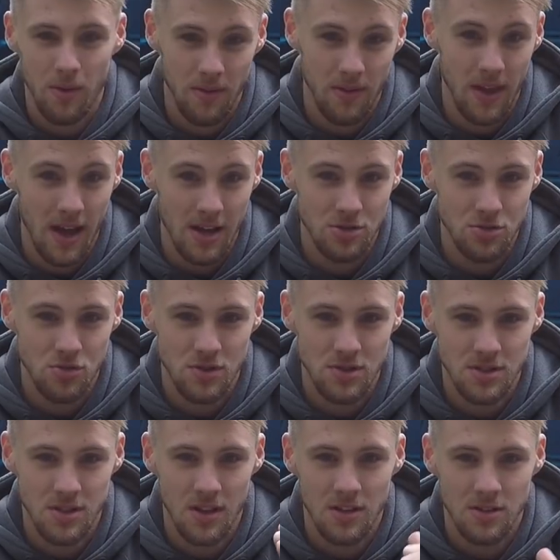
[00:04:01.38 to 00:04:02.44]
the Astras.
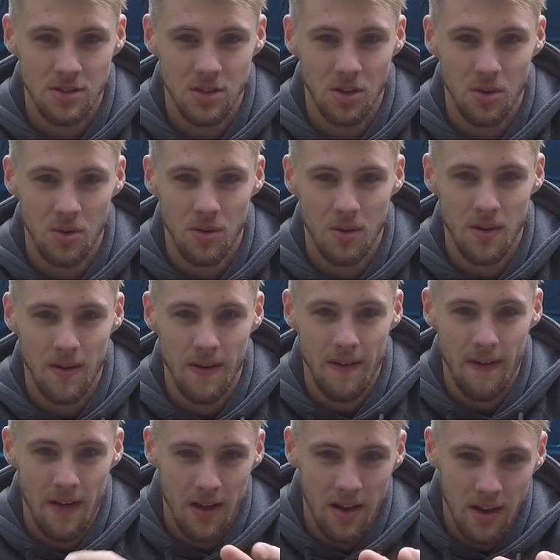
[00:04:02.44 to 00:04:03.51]
So
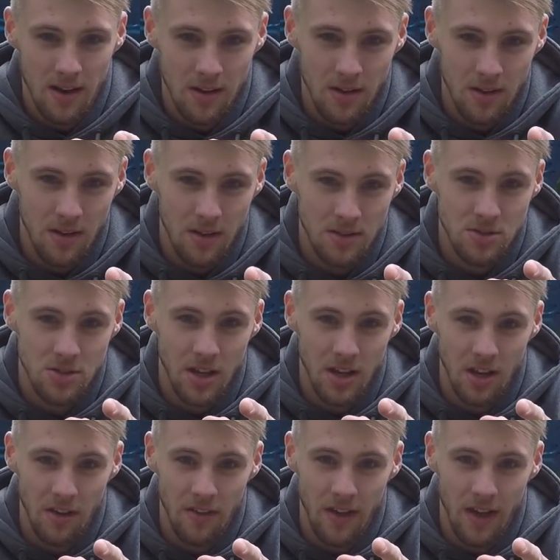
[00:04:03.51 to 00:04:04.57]
let's get it
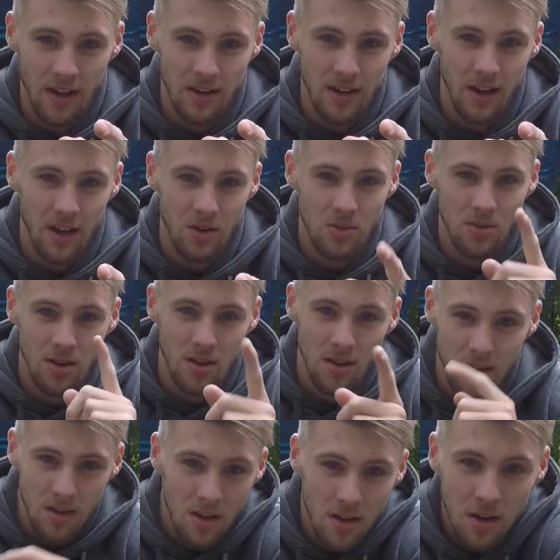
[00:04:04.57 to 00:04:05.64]
on the handheld
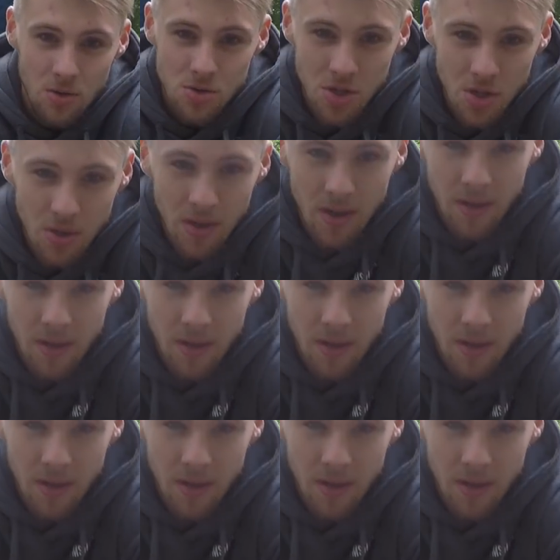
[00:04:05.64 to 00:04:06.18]
and I'll show you.